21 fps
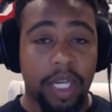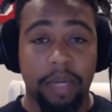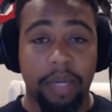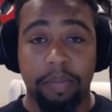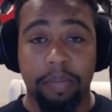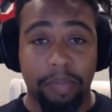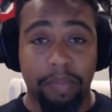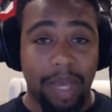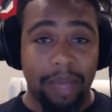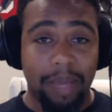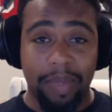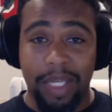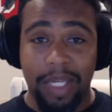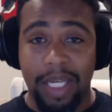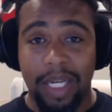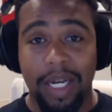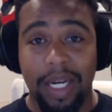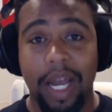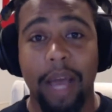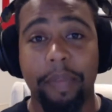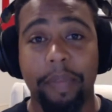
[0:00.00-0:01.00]
maybe
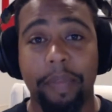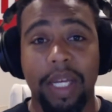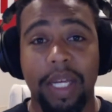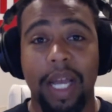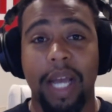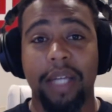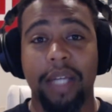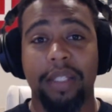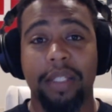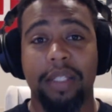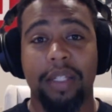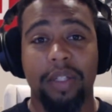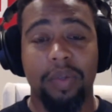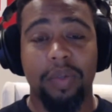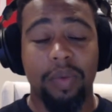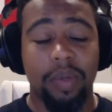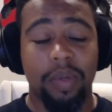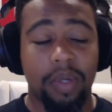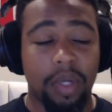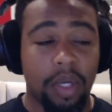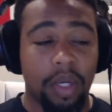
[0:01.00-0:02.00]
kidnapped the guys that you
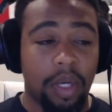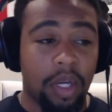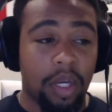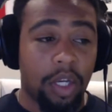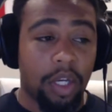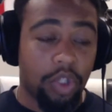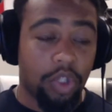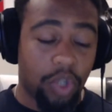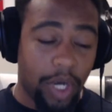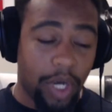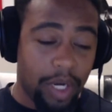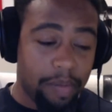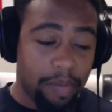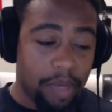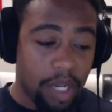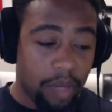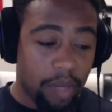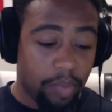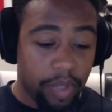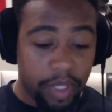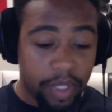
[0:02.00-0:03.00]
were trying to
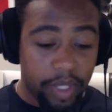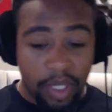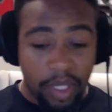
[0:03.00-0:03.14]
meet up with.